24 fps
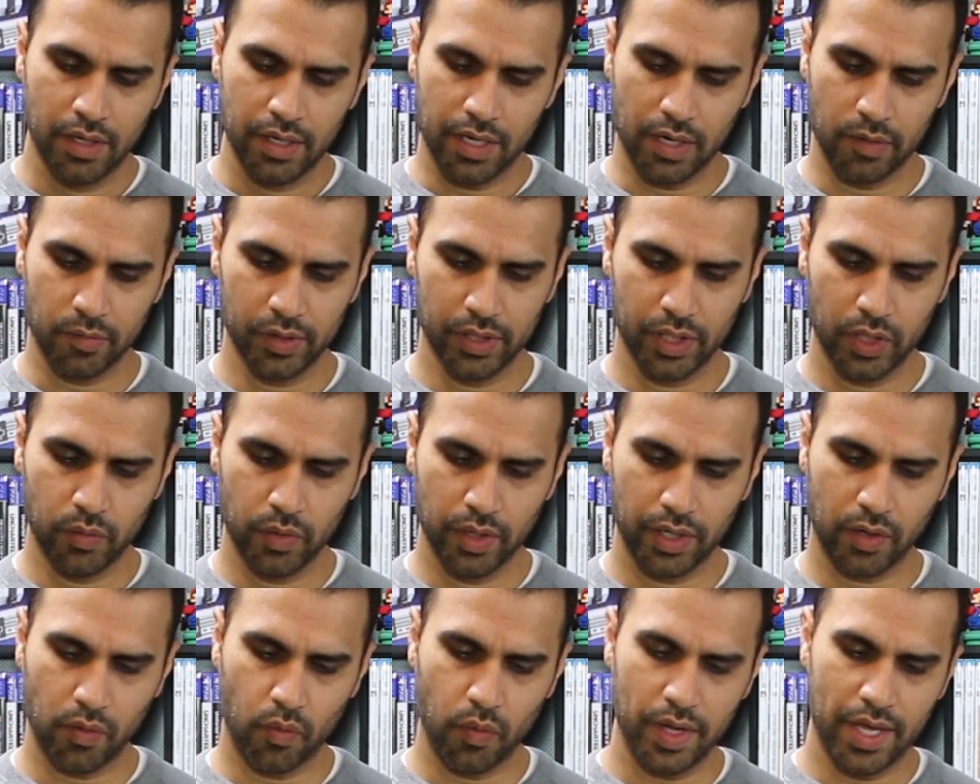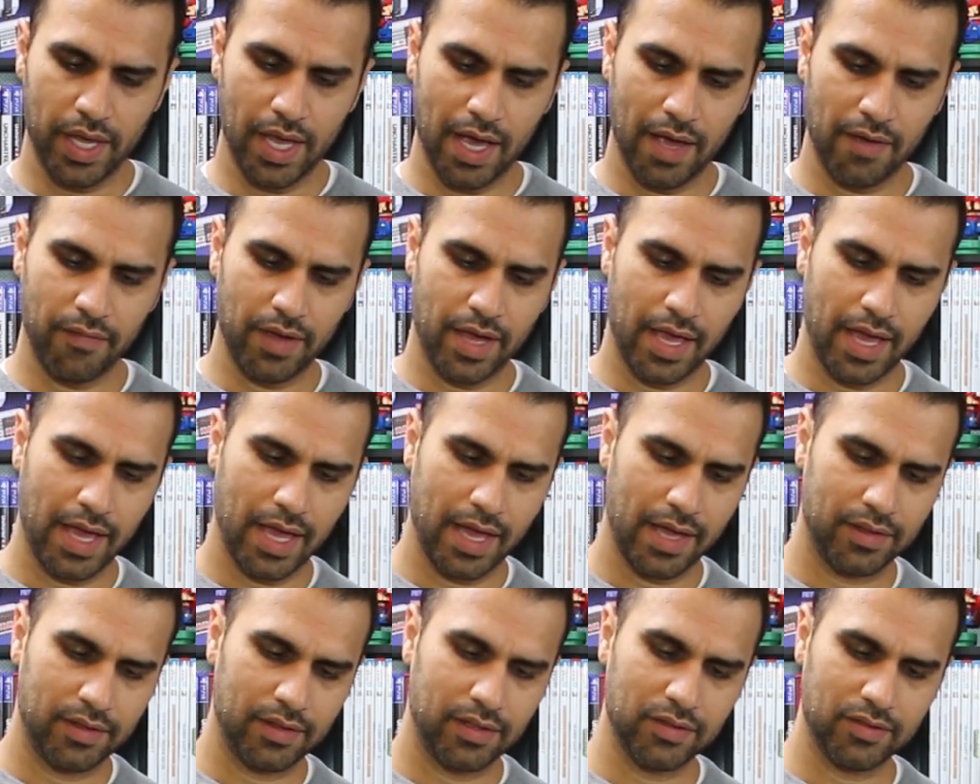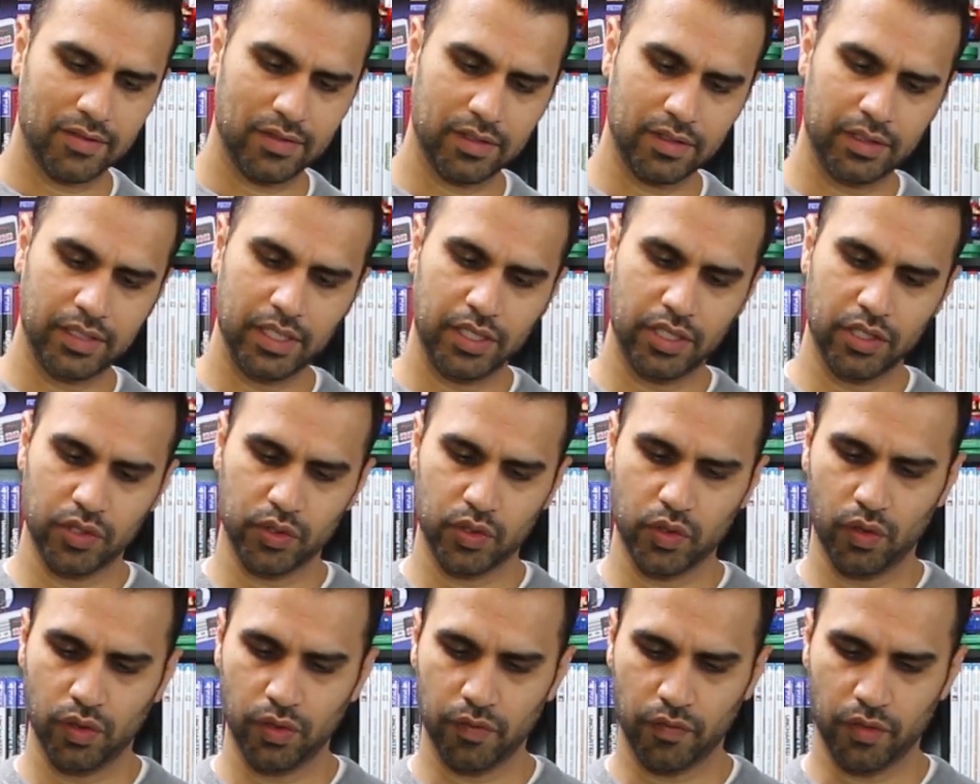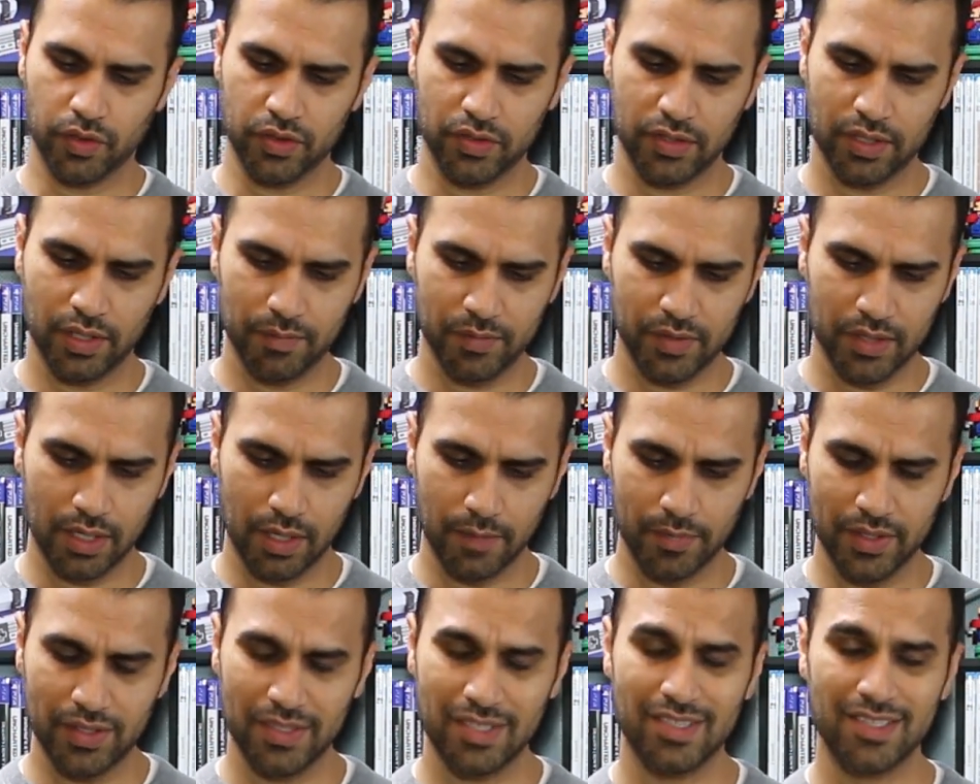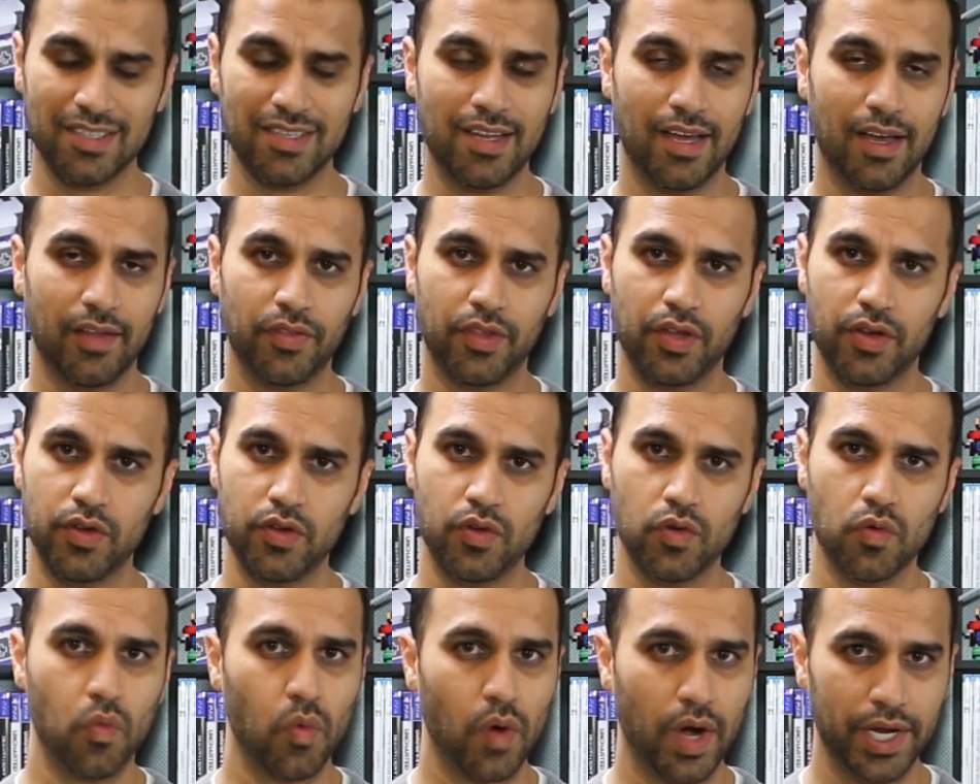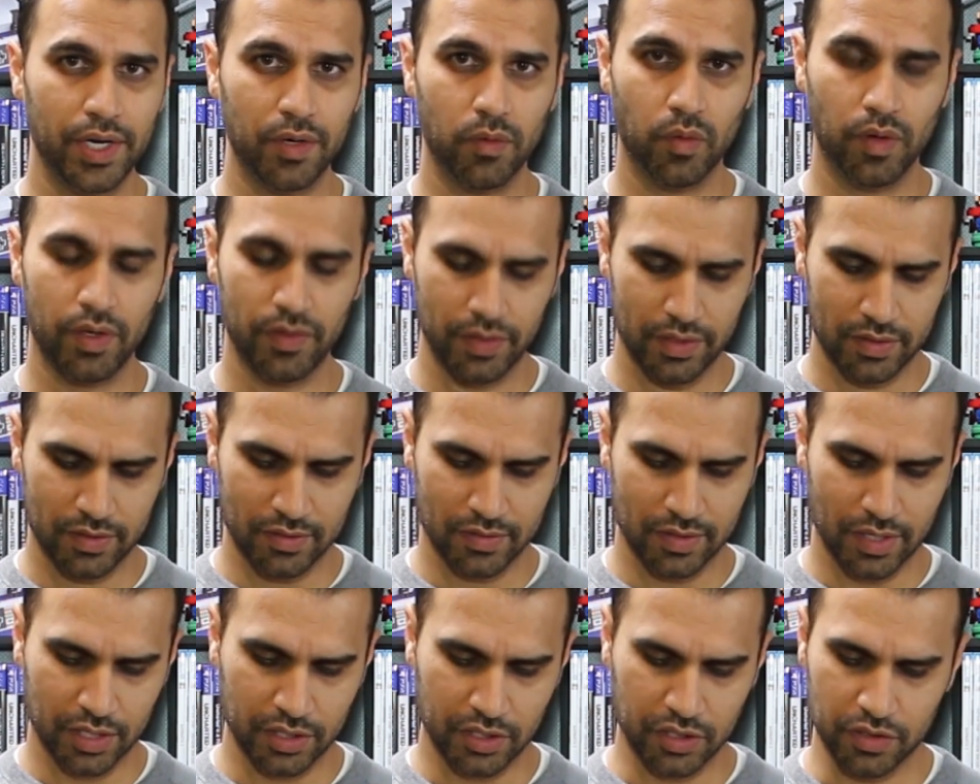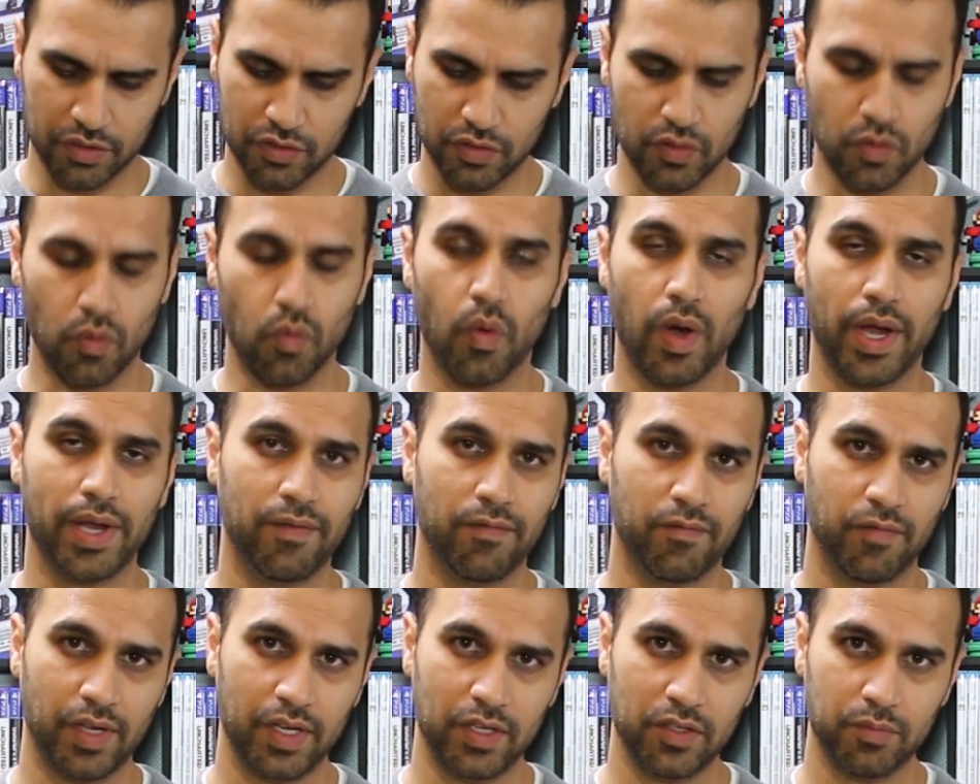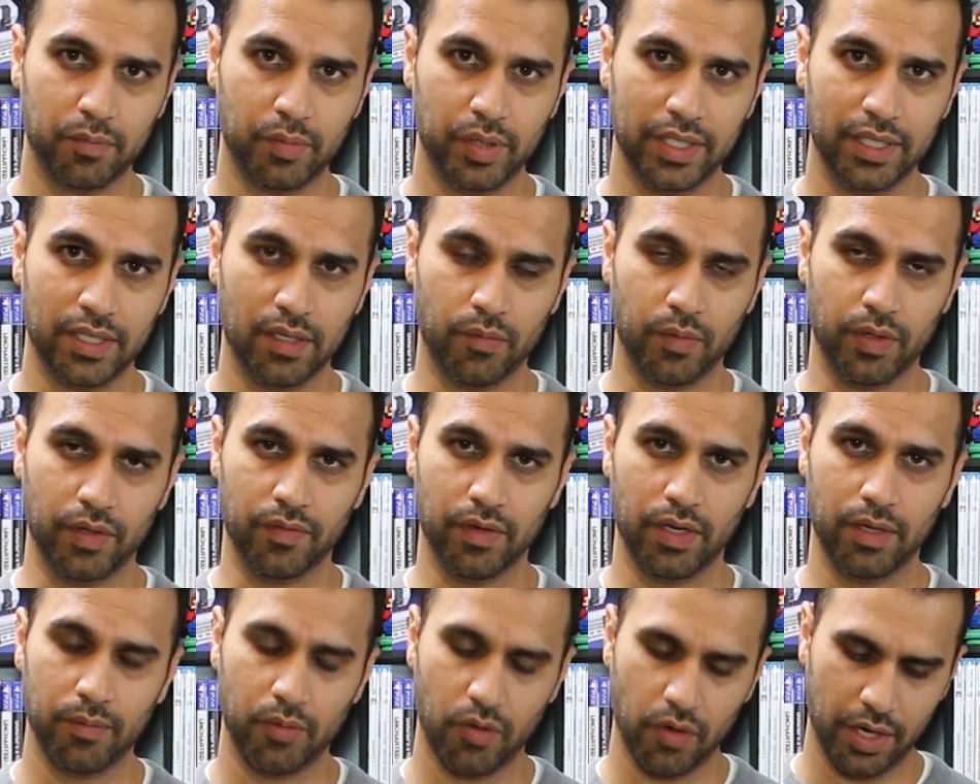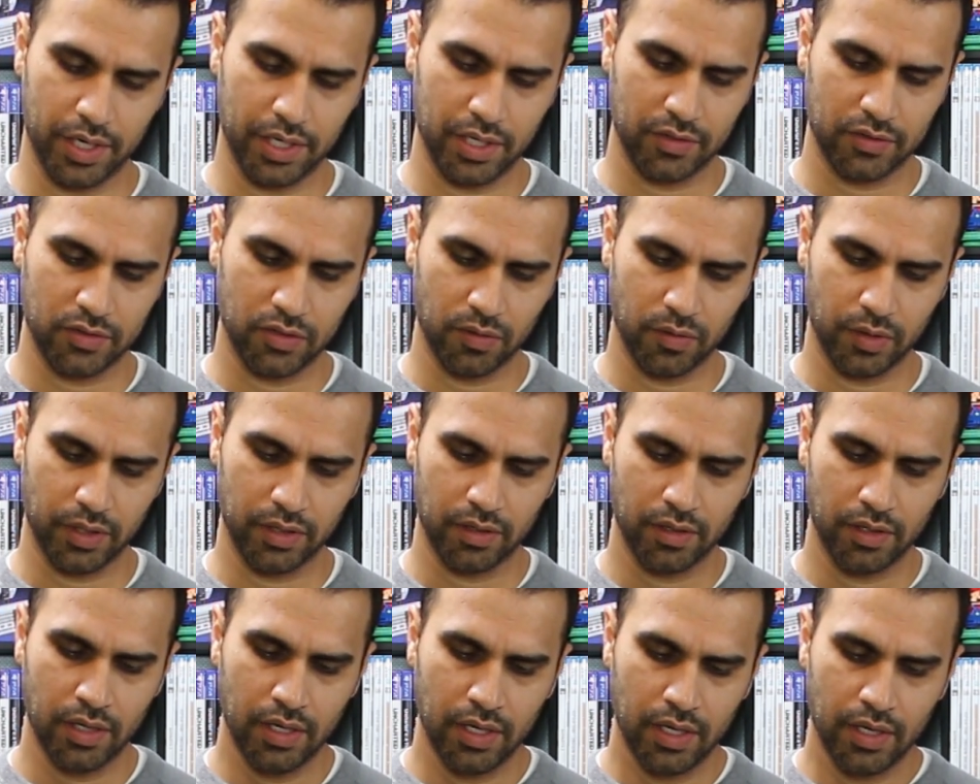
Now, really quick, we have had this Elite controller for some time. This is not the new white one. This is actually just a white faceplate that we've upgraded to it.